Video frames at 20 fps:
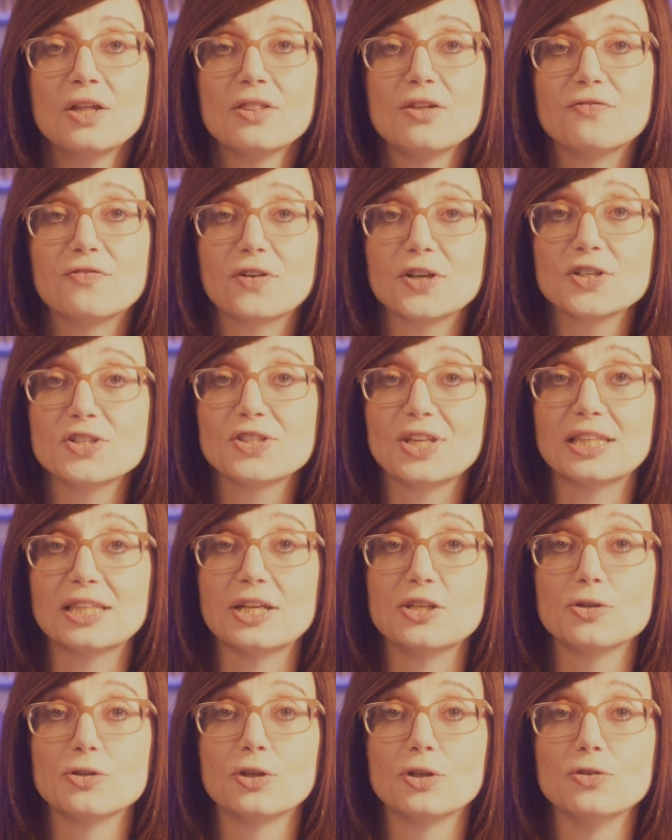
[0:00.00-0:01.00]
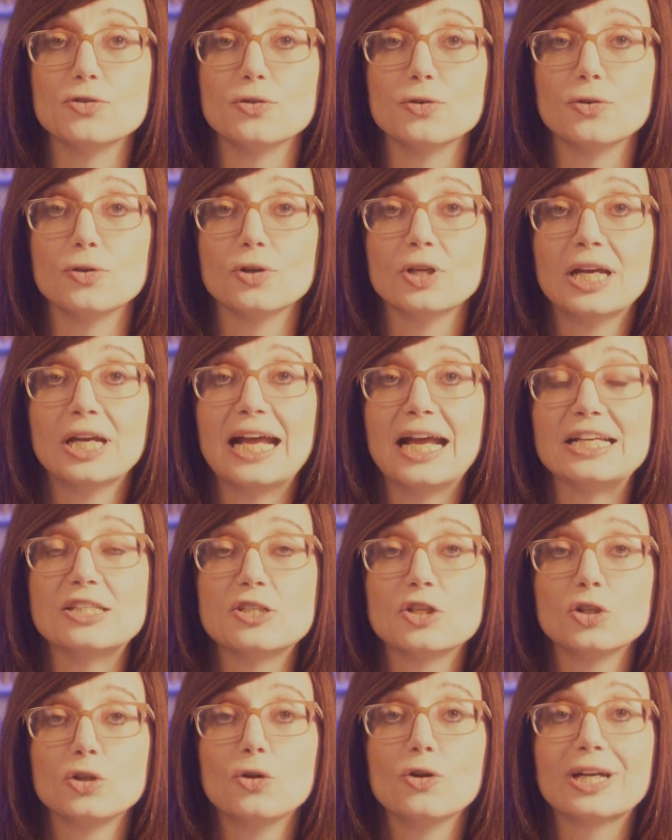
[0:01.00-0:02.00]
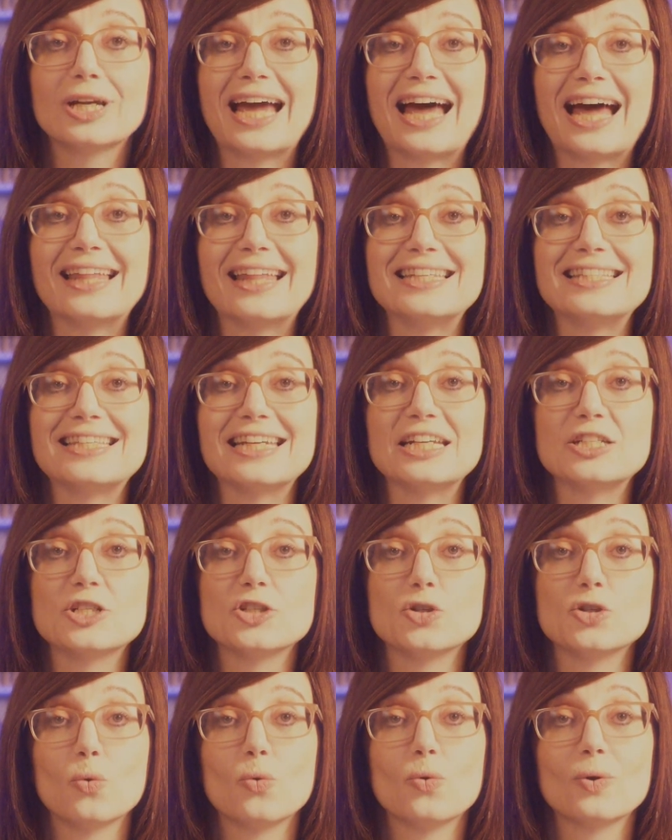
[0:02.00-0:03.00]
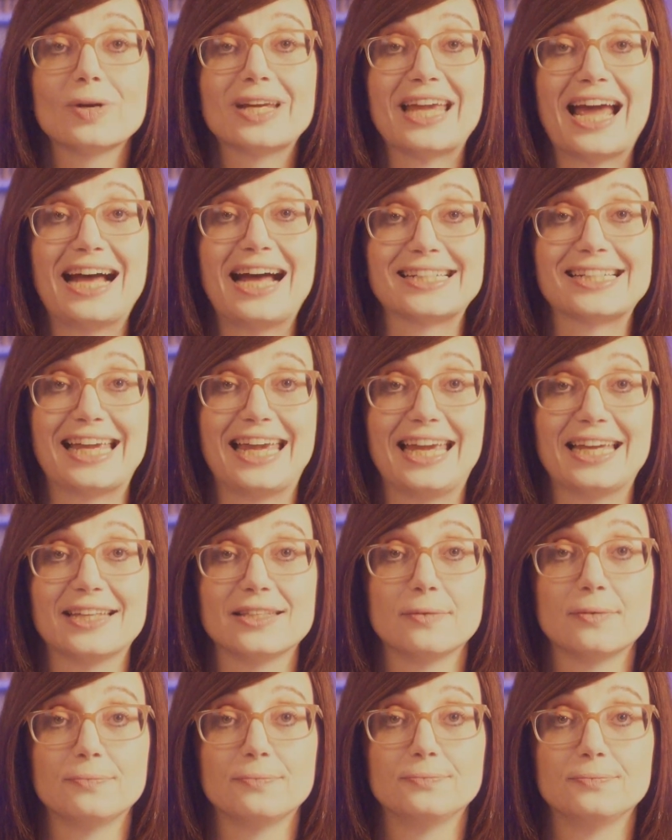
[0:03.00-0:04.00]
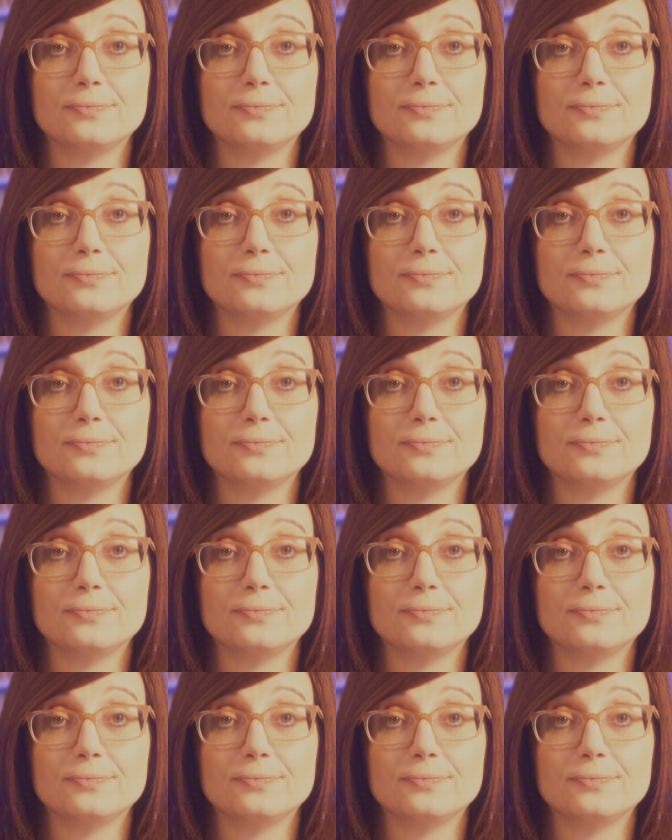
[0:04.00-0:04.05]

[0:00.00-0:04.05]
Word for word: The first thing that you can do is to look at the digital cascade.